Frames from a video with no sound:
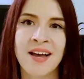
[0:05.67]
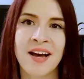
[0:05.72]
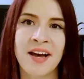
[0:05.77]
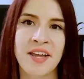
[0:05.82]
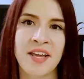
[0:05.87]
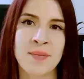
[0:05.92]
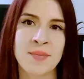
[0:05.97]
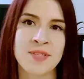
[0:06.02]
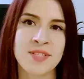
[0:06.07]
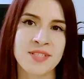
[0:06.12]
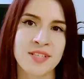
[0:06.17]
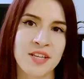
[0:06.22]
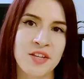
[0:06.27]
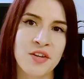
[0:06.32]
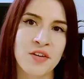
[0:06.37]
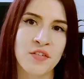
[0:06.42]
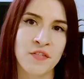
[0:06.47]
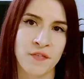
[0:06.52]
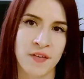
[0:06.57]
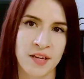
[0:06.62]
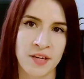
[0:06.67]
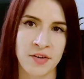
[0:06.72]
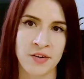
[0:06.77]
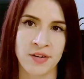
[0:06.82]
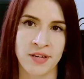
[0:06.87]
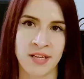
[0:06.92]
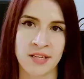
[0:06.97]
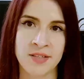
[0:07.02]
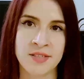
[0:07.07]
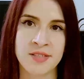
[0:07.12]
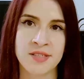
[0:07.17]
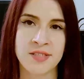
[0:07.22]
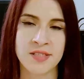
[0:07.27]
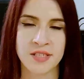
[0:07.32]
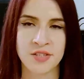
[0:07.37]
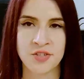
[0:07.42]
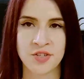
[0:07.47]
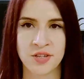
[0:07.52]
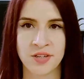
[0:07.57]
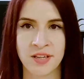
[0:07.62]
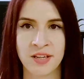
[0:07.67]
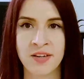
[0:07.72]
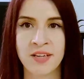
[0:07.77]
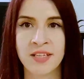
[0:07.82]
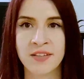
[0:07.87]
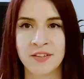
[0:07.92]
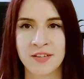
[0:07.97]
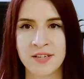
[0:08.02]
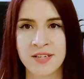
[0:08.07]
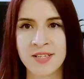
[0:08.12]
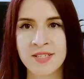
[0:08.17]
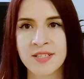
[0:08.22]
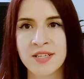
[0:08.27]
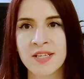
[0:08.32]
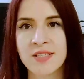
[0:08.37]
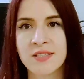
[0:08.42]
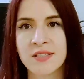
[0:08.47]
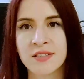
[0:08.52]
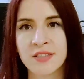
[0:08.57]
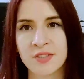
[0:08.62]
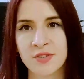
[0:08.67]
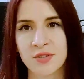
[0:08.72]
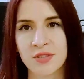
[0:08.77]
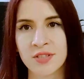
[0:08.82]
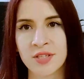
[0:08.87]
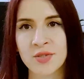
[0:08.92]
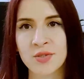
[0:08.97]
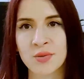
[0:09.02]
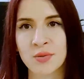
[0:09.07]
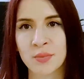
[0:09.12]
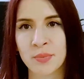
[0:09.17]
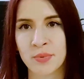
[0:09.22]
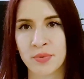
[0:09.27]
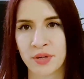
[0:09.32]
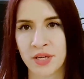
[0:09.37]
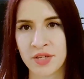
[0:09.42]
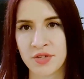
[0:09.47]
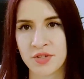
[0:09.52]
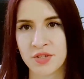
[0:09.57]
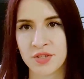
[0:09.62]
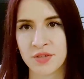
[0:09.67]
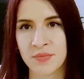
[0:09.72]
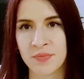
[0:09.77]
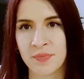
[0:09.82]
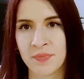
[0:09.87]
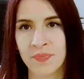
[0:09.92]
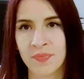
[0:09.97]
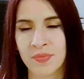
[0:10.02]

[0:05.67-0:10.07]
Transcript: I am a senior failure analysis engineer at Renesas Electronics Corporation.